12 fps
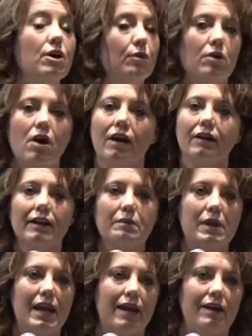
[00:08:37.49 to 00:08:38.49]
We're not
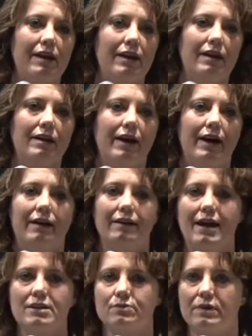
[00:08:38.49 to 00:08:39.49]
eliminating it.
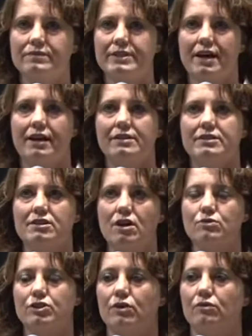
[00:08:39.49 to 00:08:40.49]
As we've said, it's
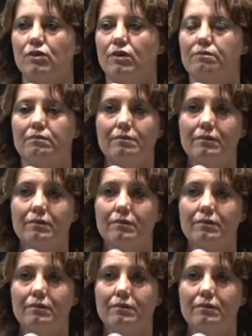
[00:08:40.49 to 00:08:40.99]
no silver.